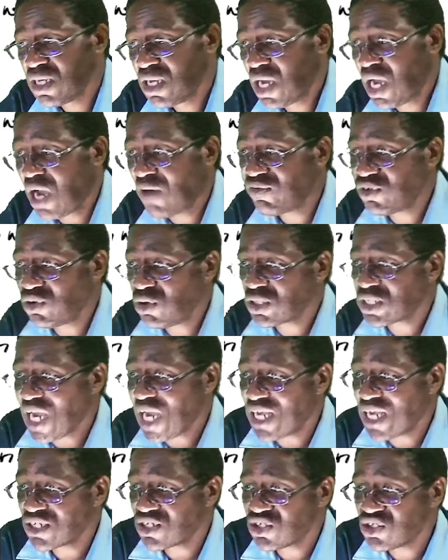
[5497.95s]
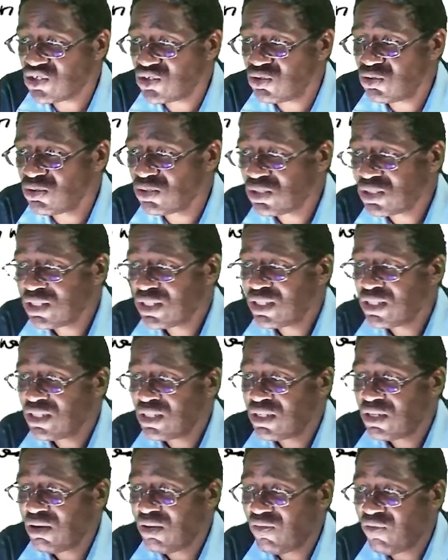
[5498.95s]
I've not asked you.
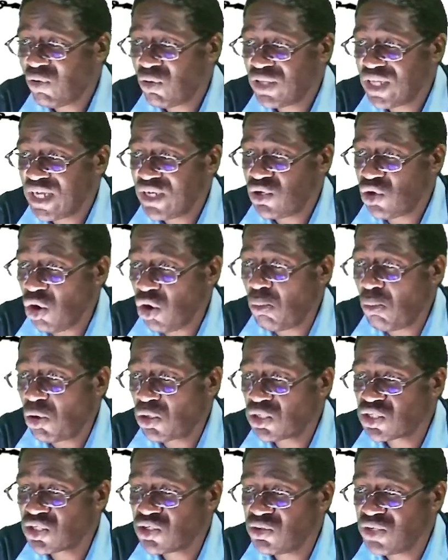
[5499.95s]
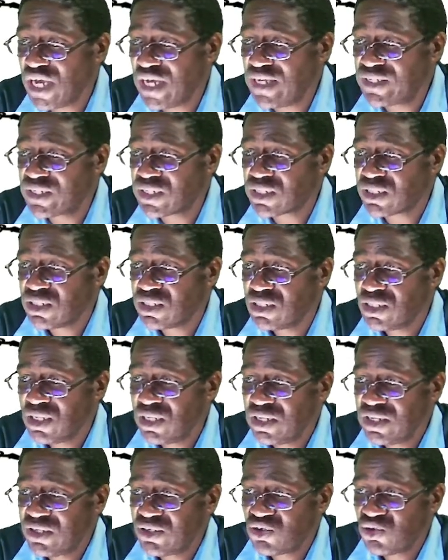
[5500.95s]
For the normal students,
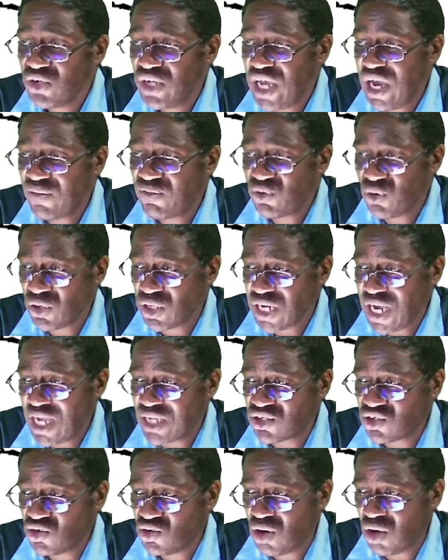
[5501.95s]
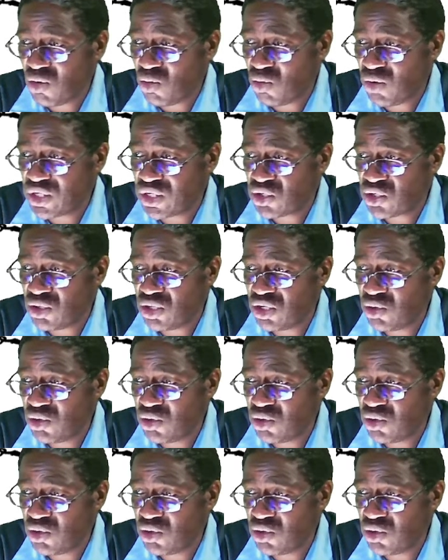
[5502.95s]
today I've not asked you a question.